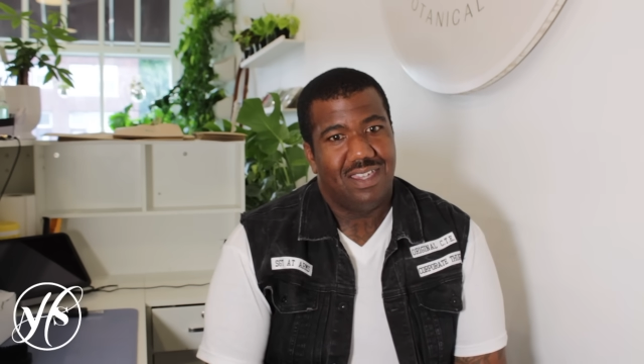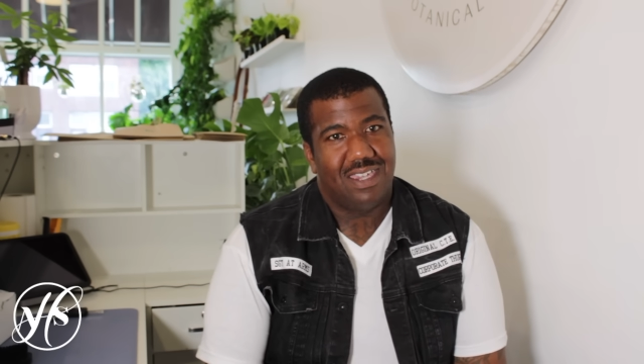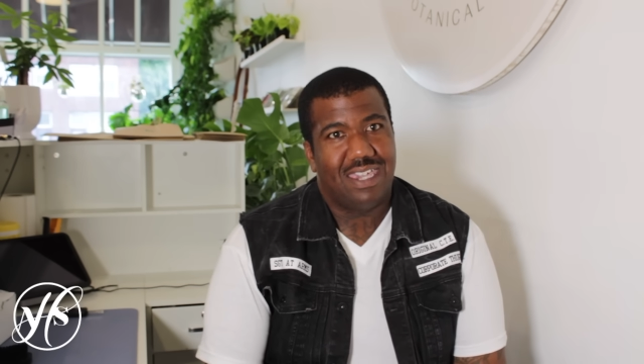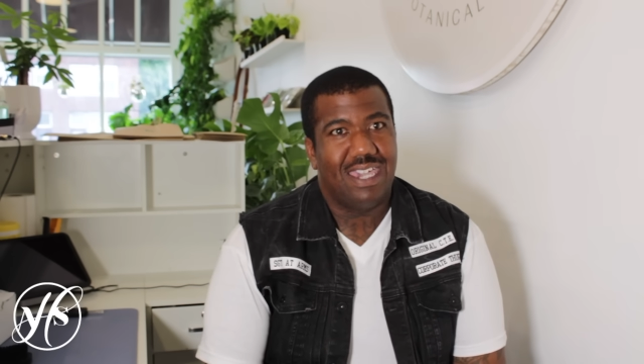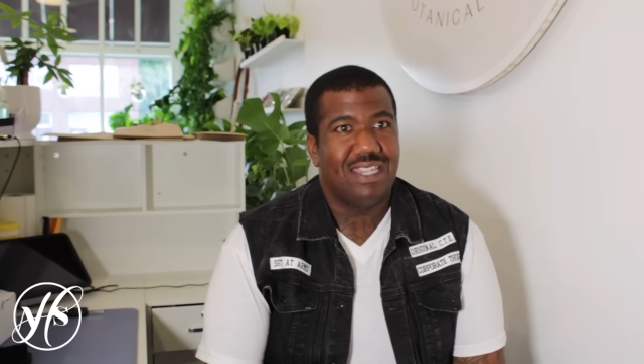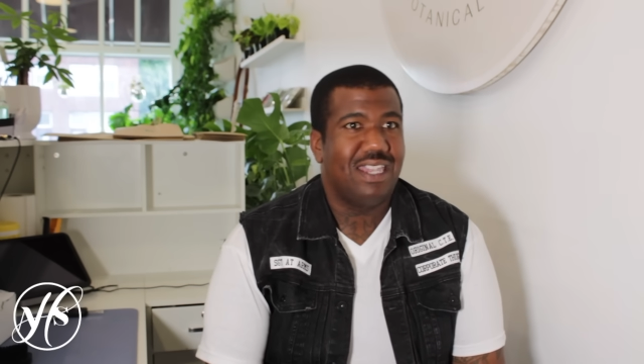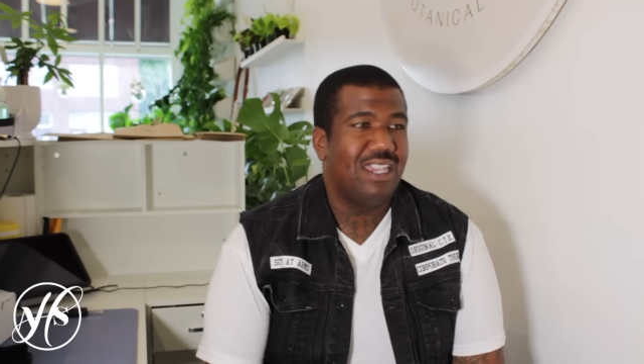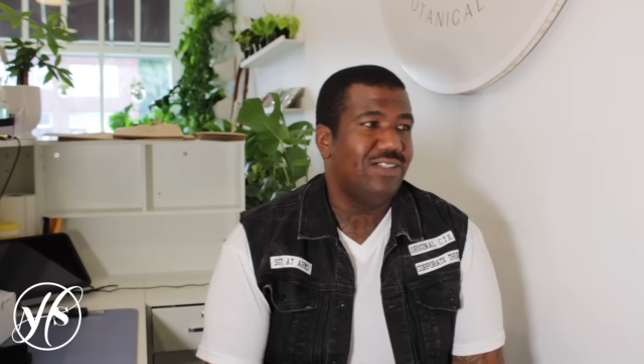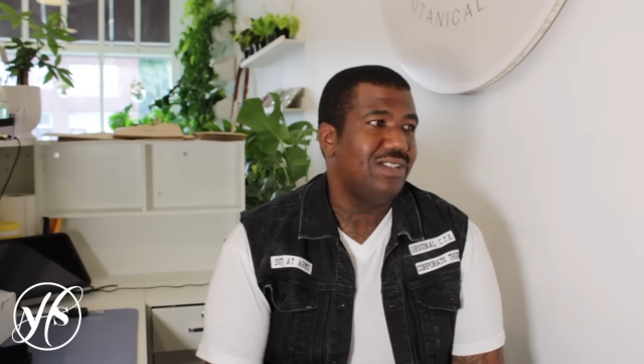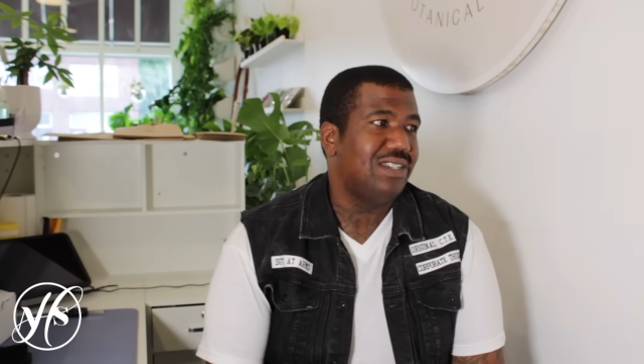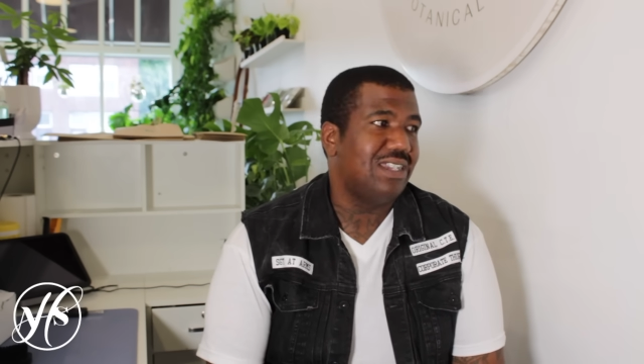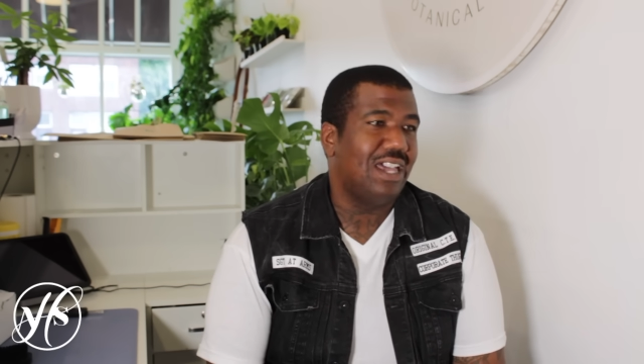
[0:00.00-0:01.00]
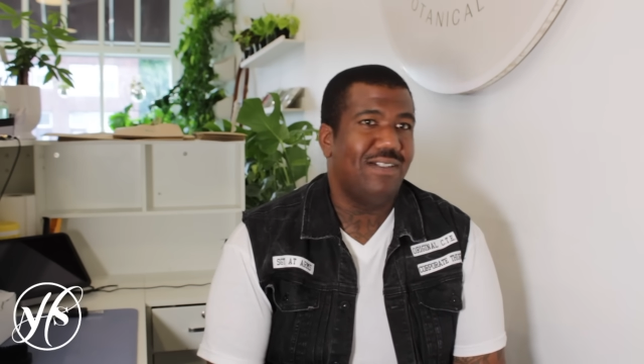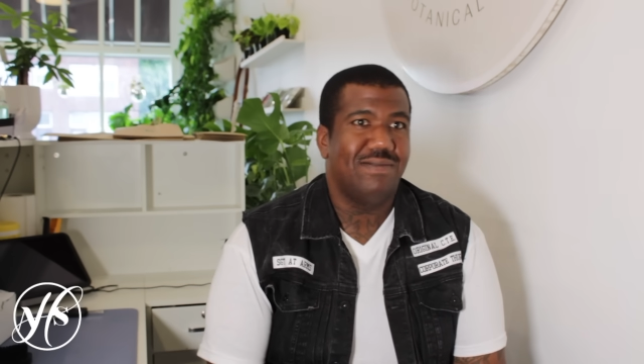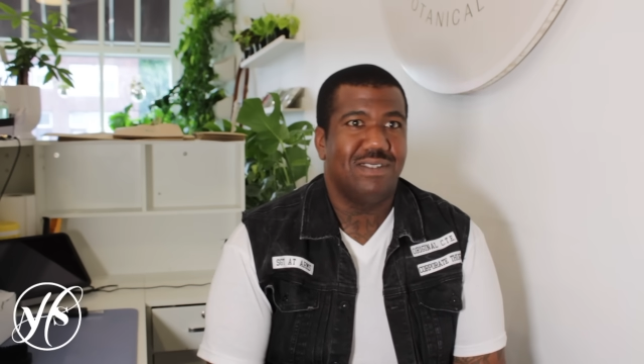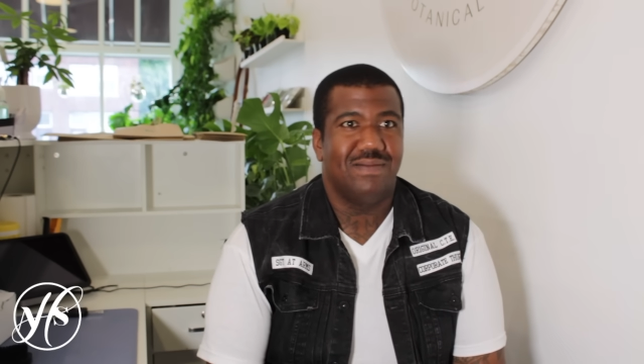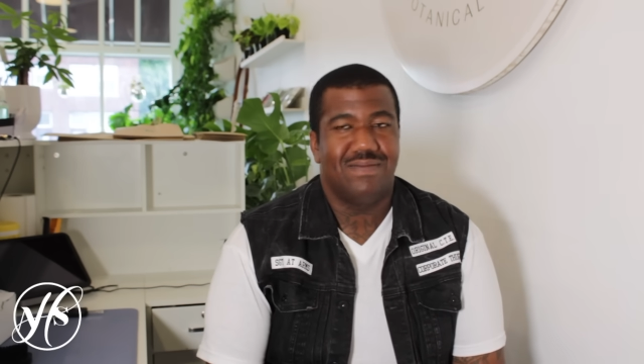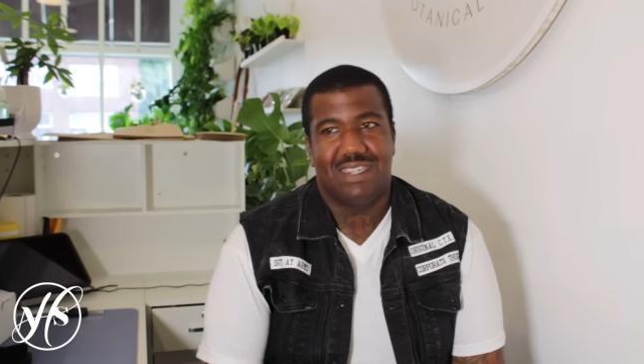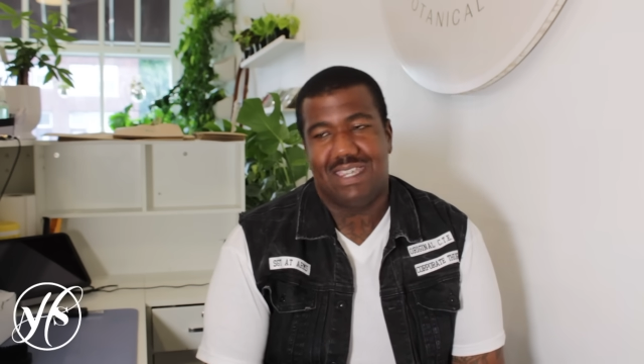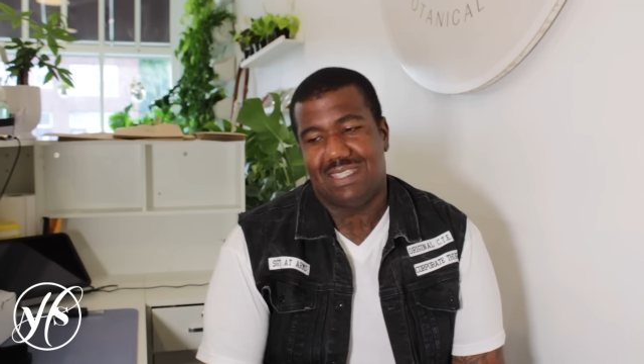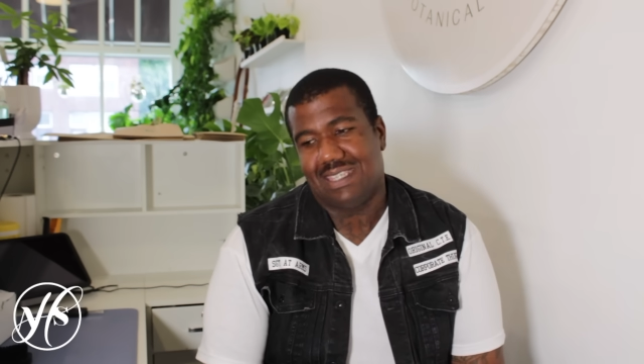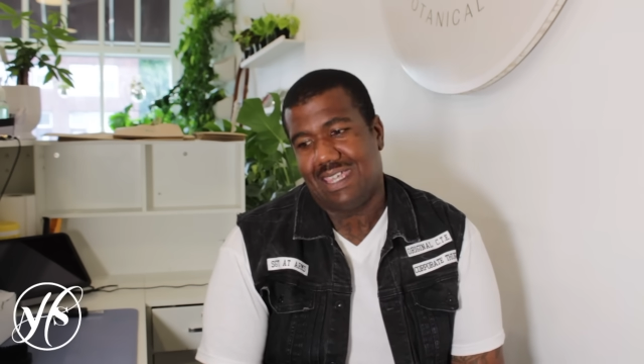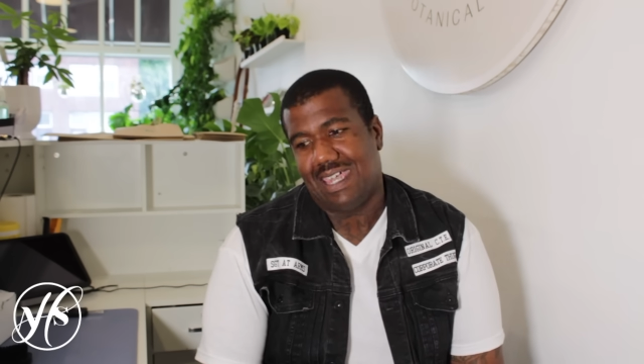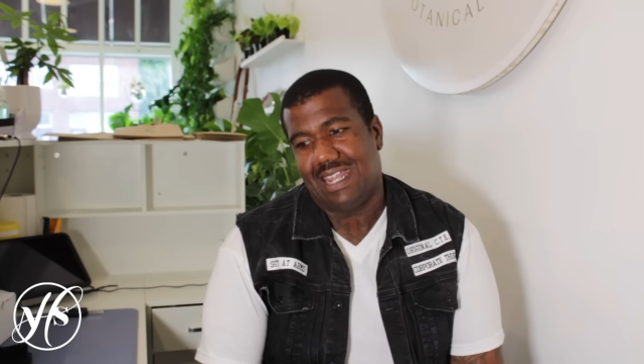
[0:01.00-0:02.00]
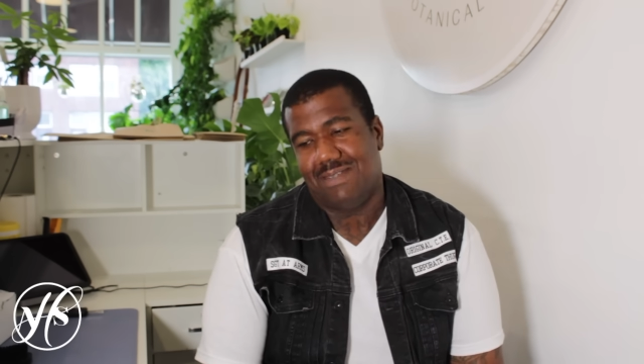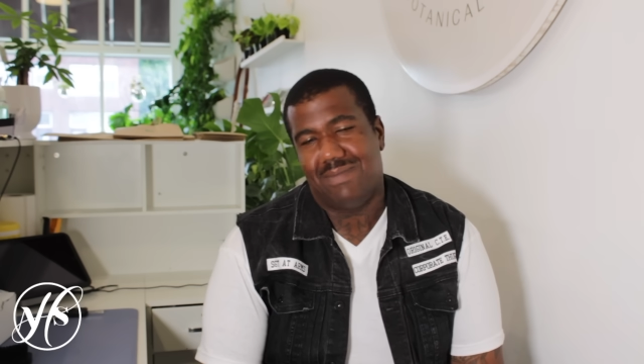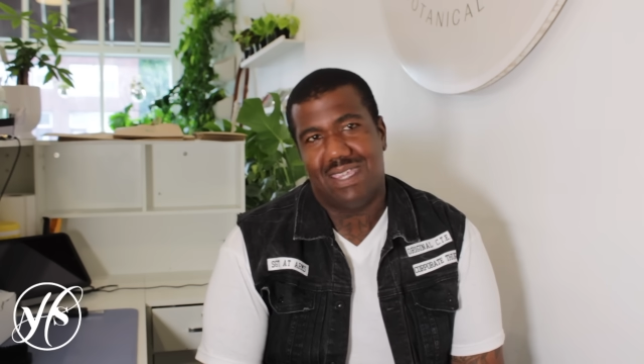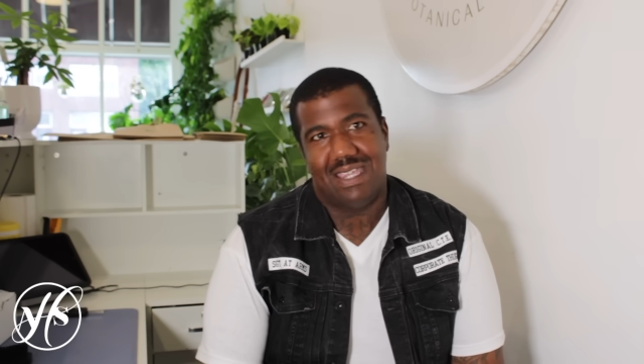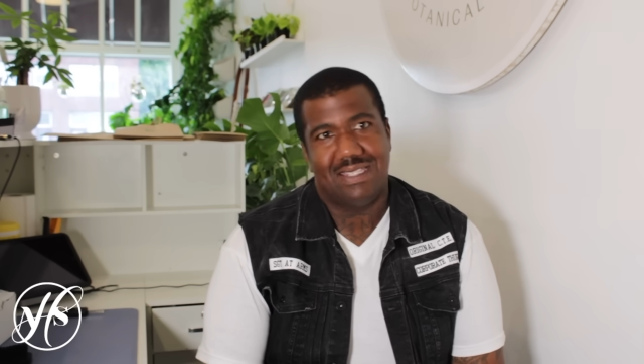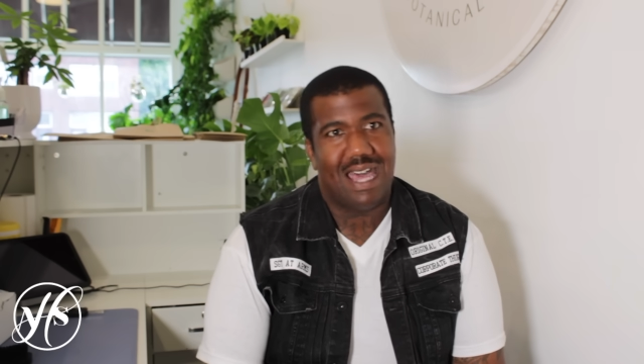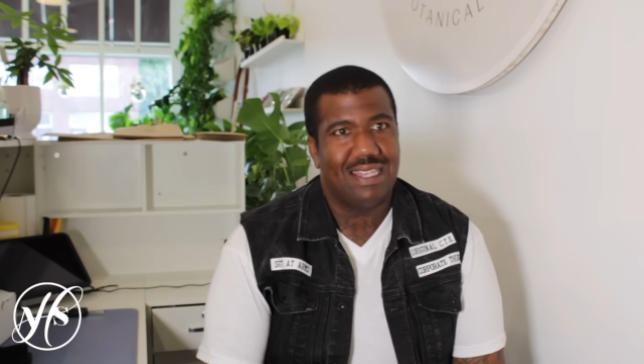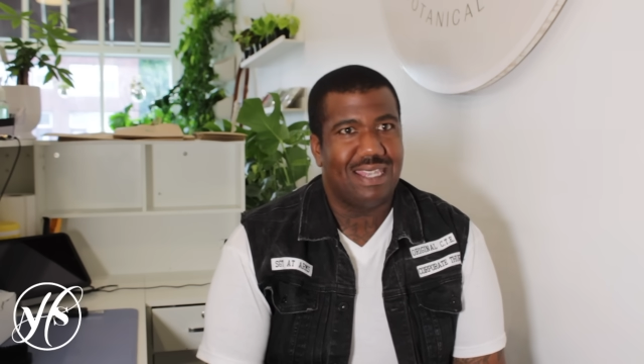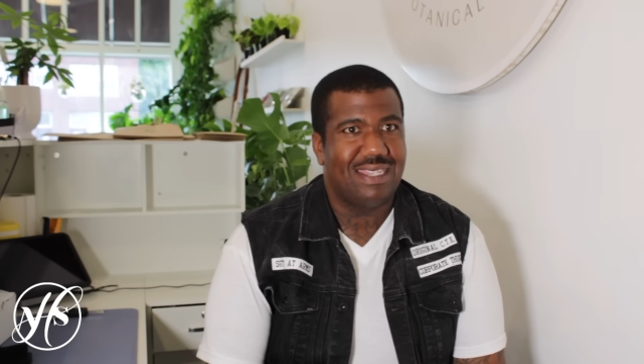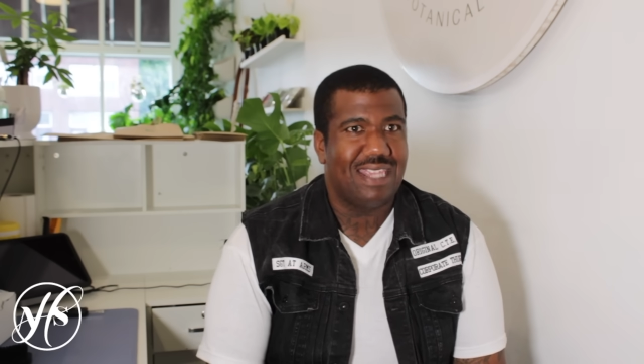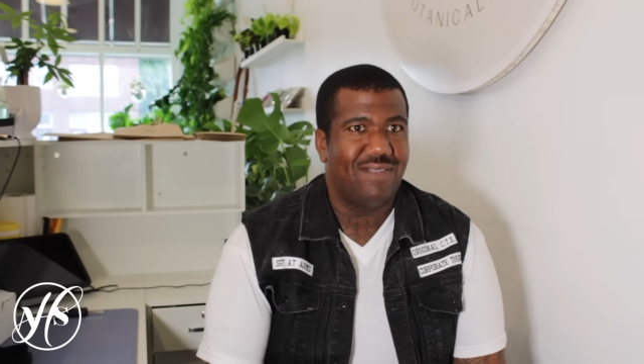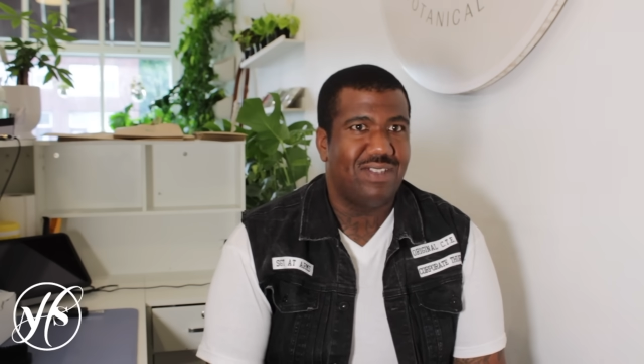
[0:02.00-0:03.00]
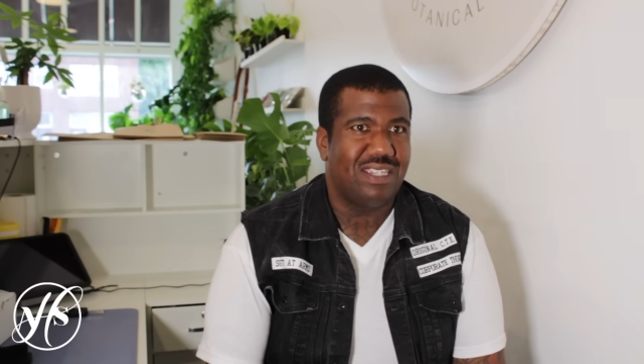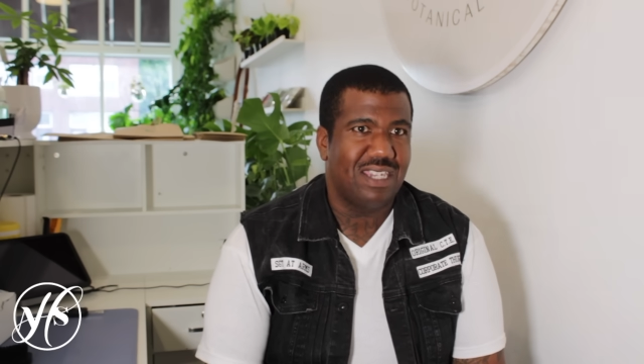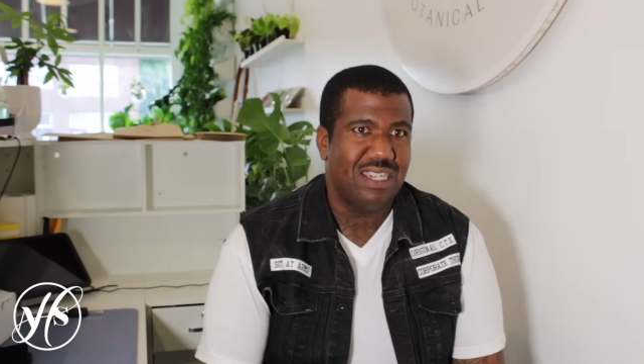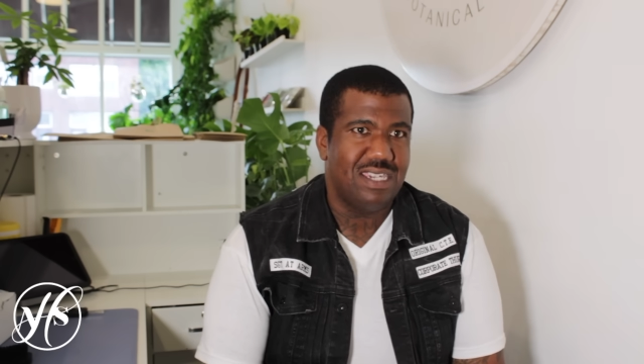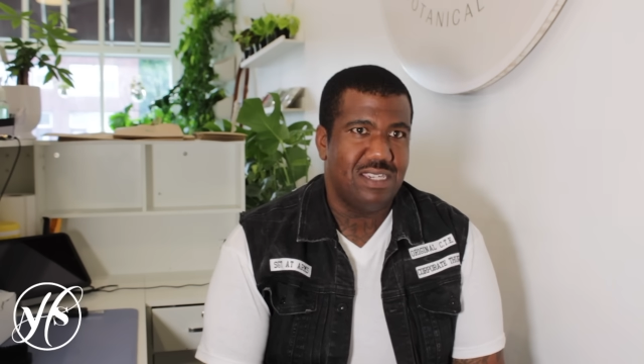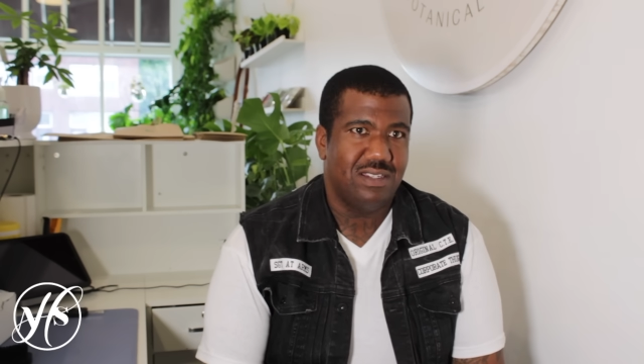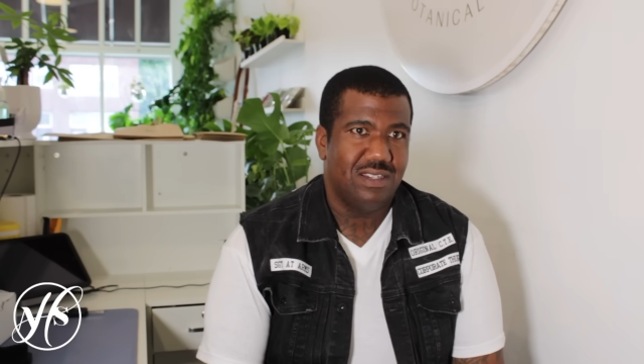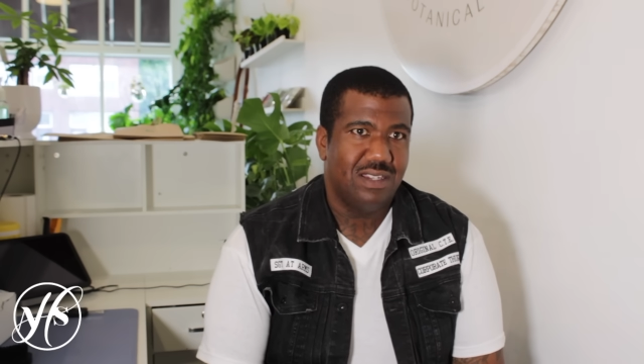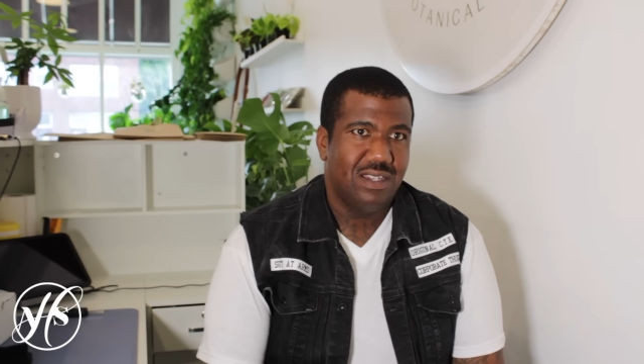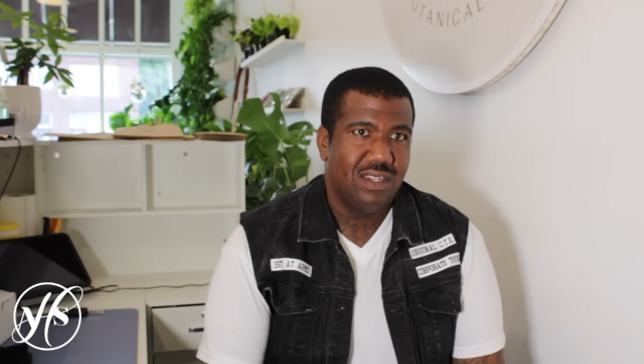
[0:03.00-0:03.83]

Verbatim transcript: Kink tell you himself, he was a, Kink said he had a million dollars at 17.